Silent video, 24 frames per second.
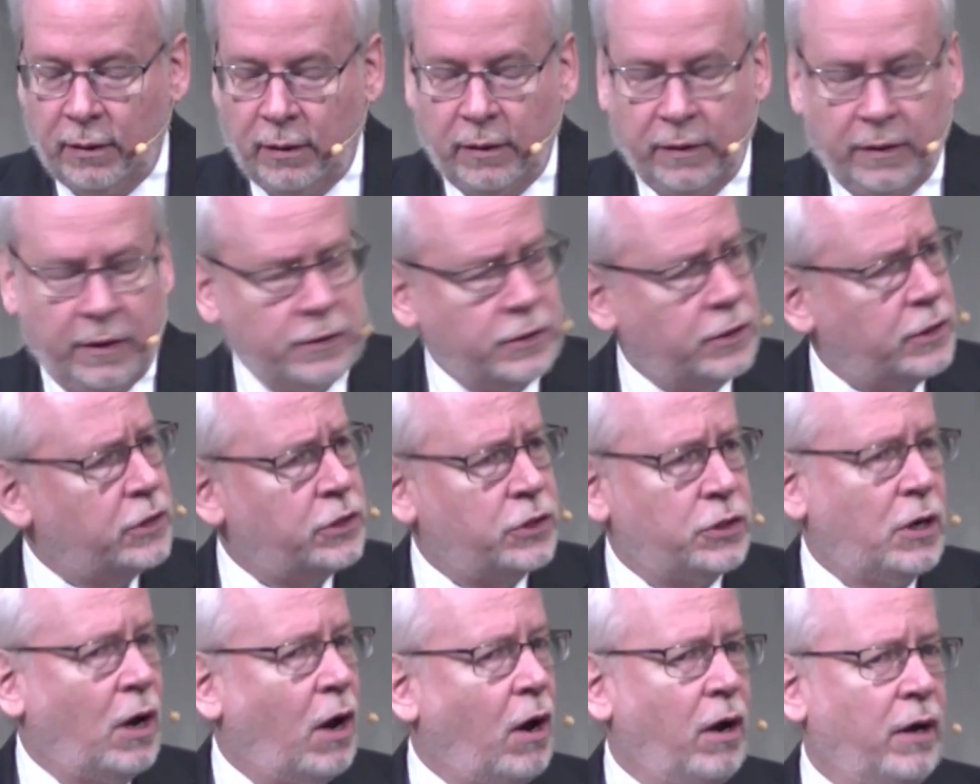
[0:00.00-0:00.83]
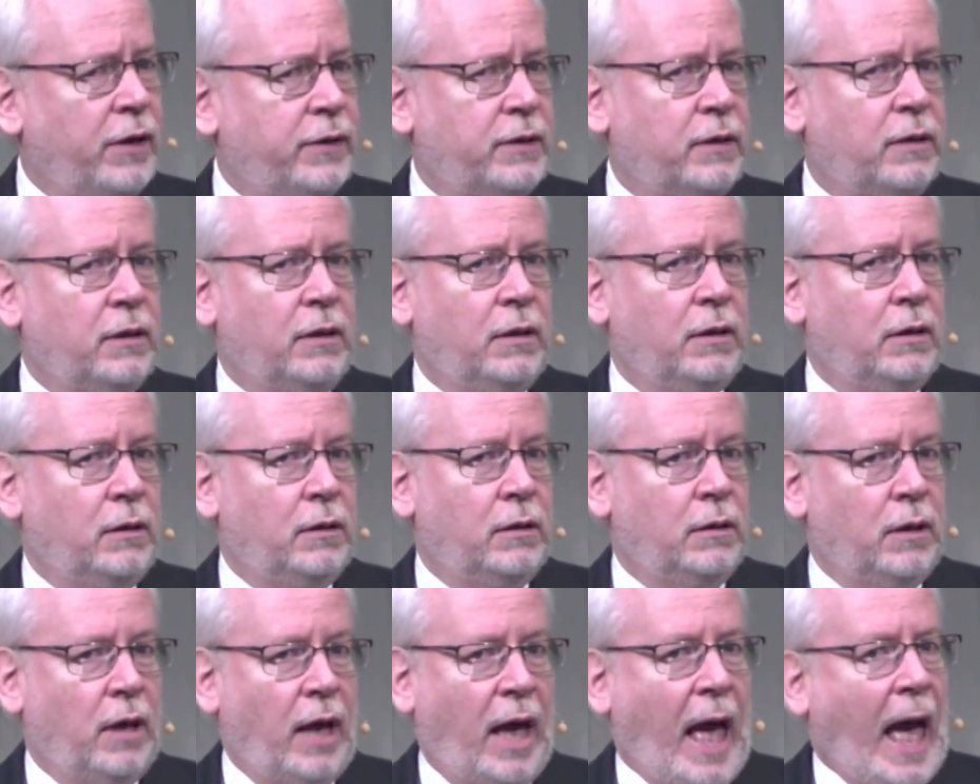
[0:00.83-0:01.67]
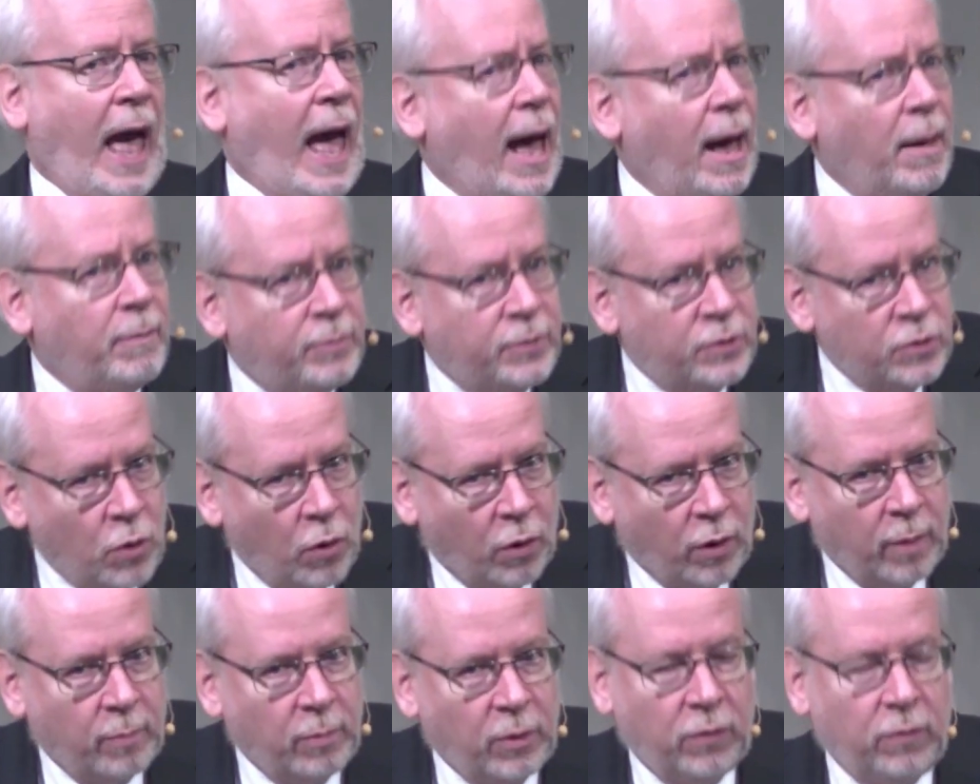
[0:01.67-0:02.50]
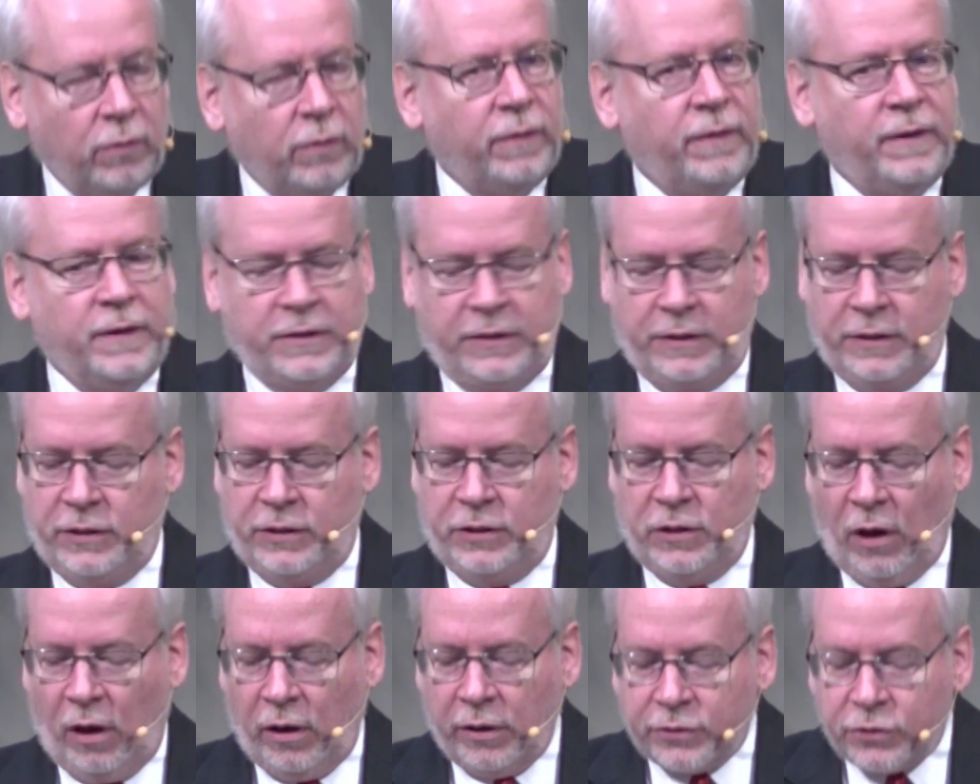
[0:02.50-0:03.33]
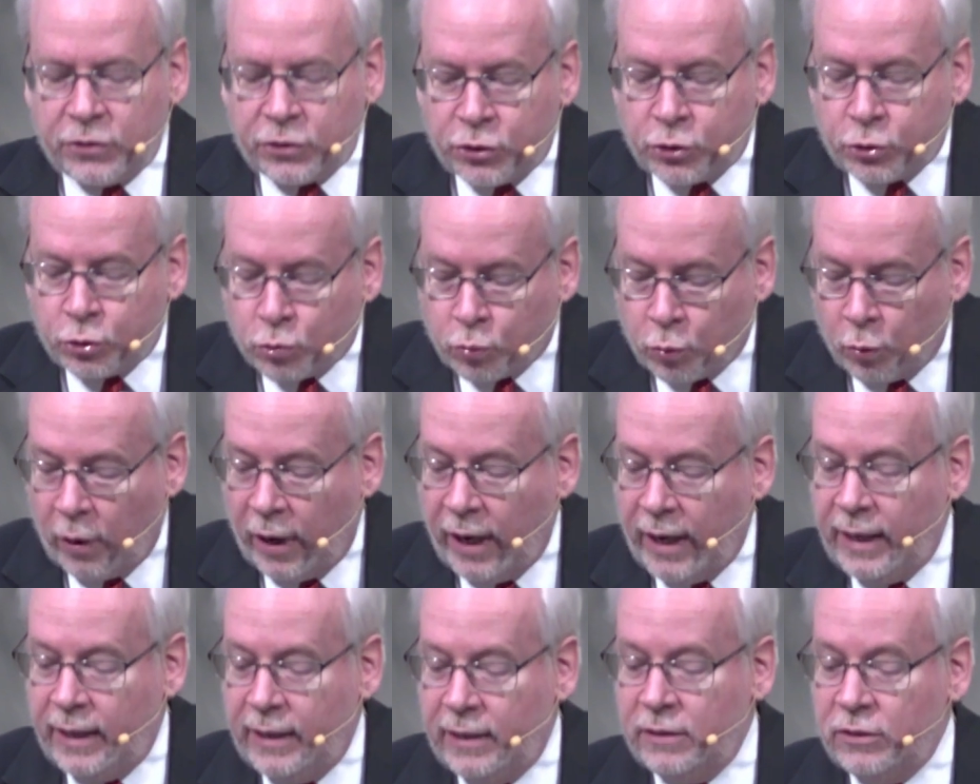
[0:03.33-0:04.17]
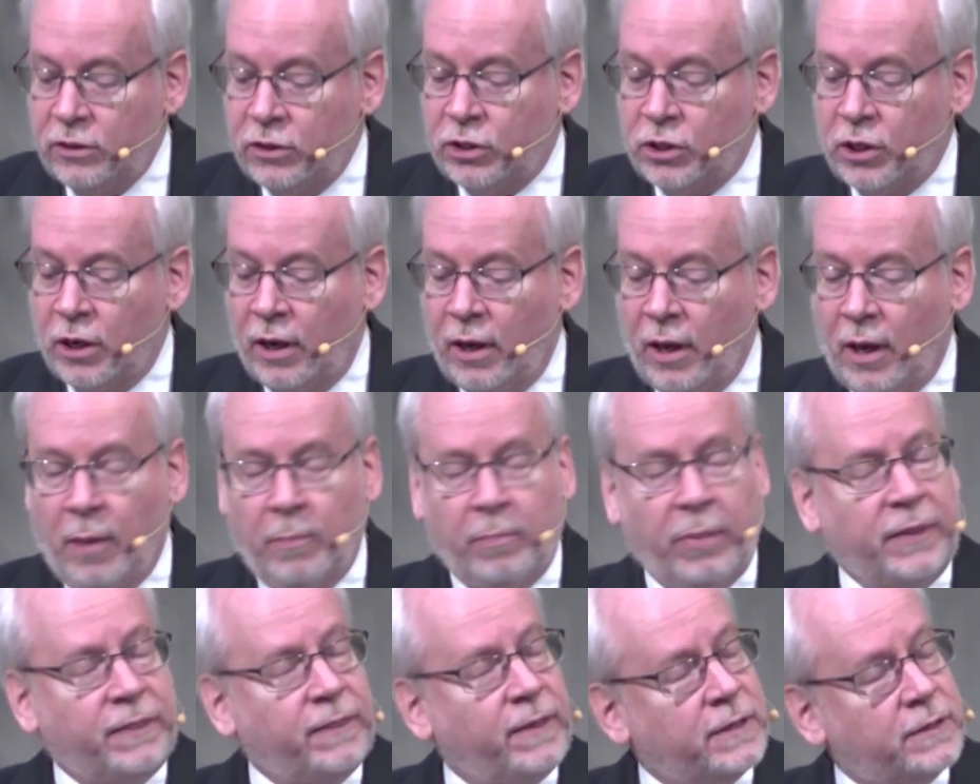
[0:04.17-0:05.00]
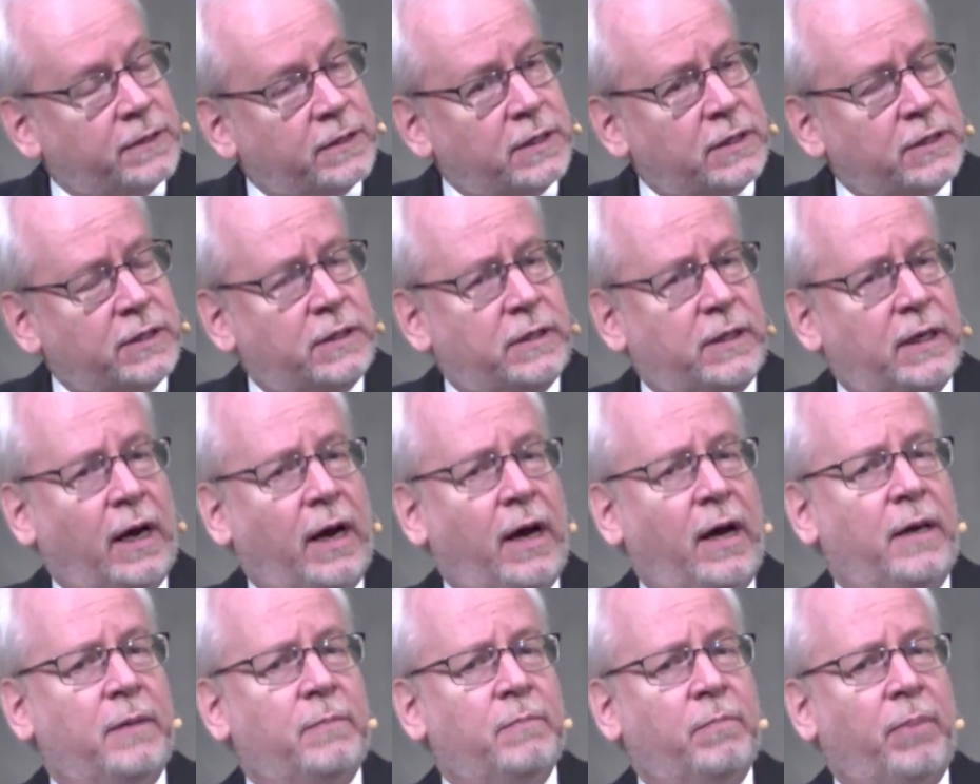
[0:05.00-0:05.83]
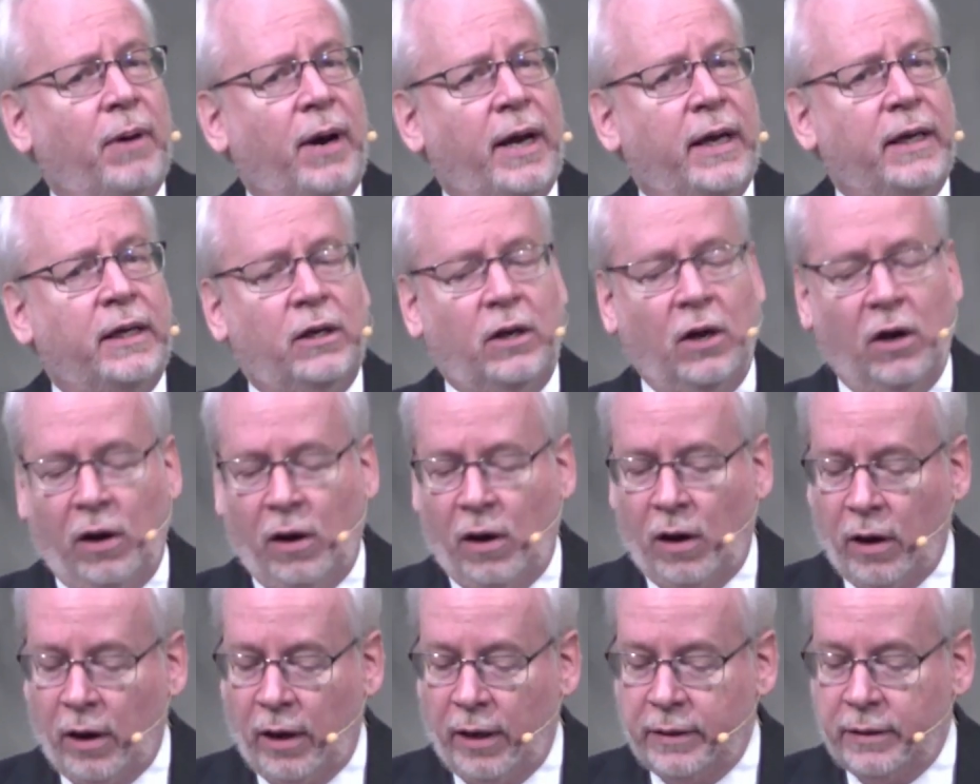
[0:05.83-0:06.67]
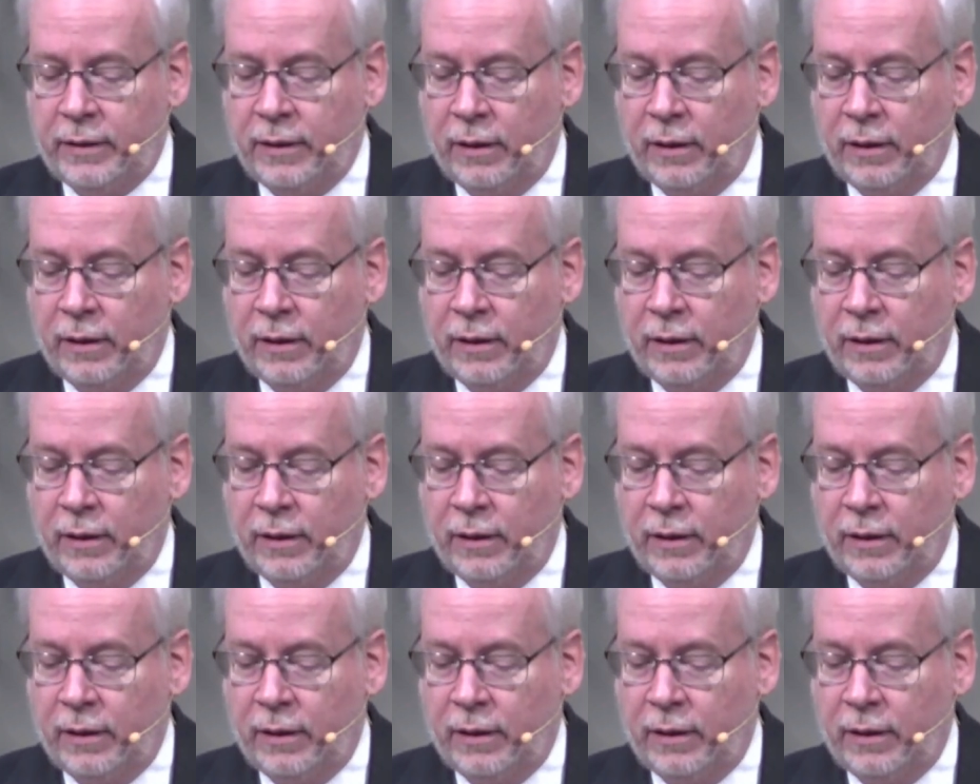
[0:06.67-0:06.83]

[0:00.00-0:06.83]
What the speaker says: This is not abnormal. This is not strange, but this is done by God